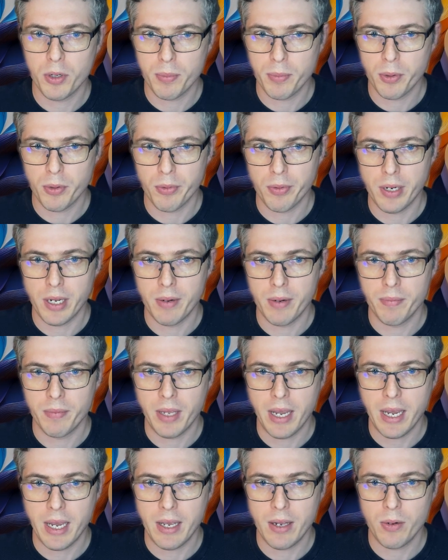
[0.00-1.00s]
bottle now
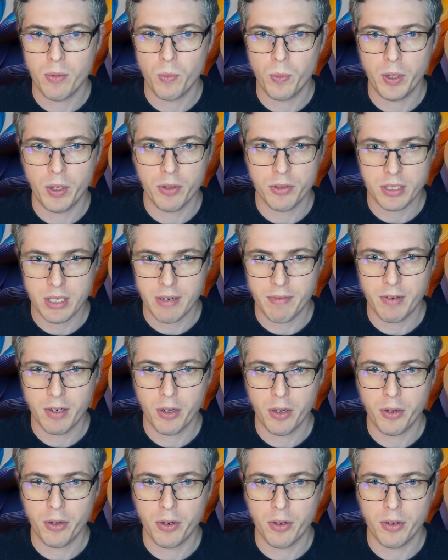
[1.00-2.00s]
and we also have a
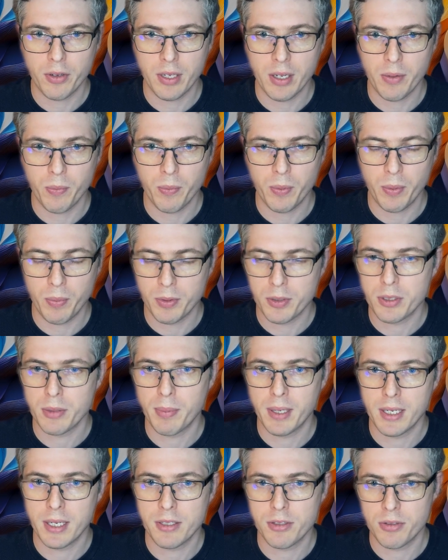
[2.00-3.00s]
logo that we want to
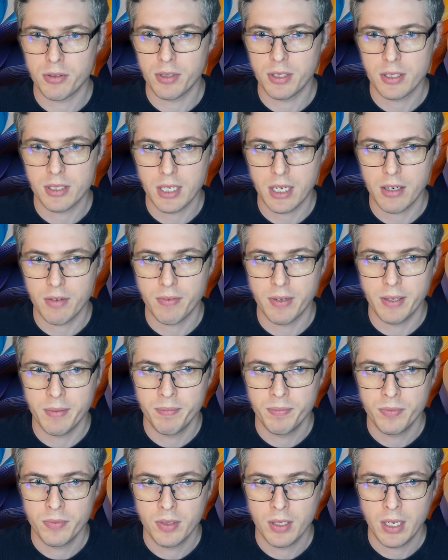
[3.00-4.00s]
plaster on the side of it.
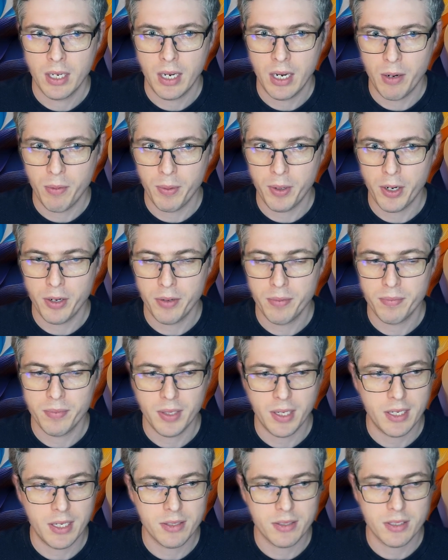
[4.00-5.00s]
Here we go.
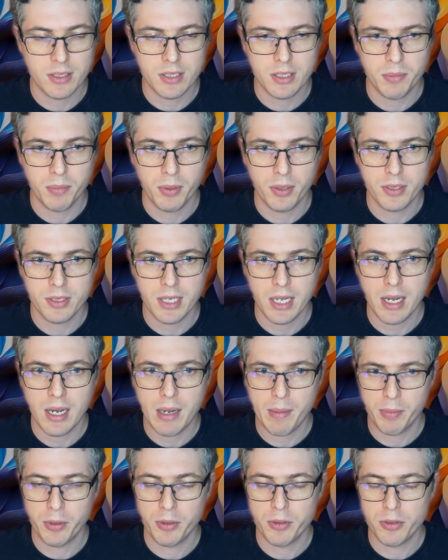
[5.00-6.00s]
It's as simple as that.
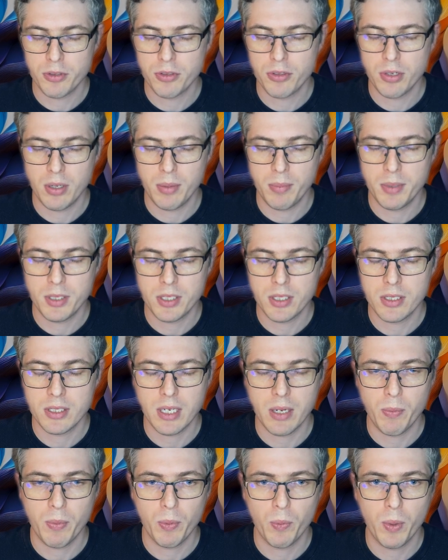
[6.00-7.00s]
Upload those two images
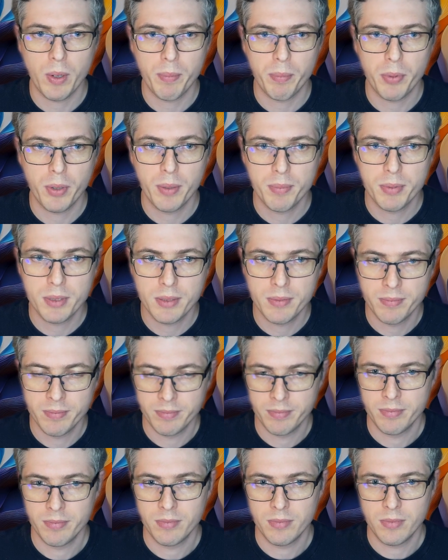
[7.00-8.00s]
and with one prompt,
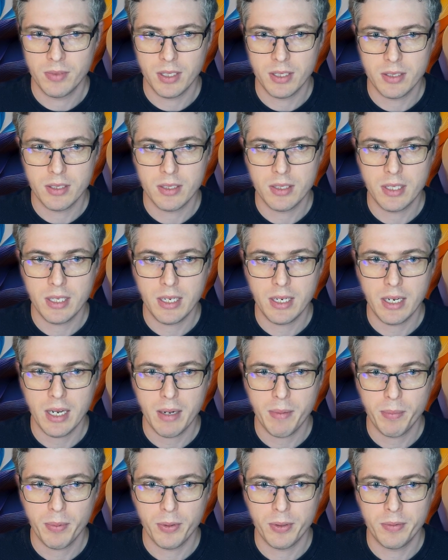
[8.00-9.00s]
this is the
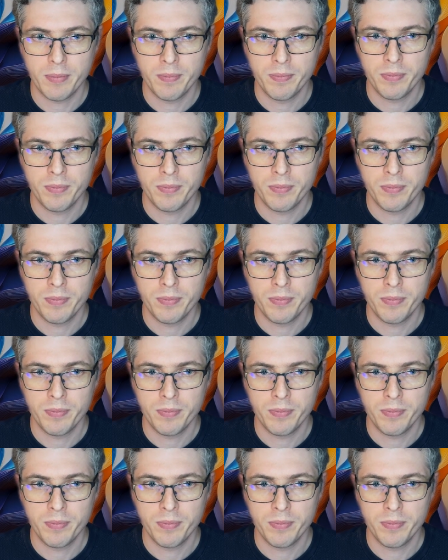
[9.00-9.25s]
output.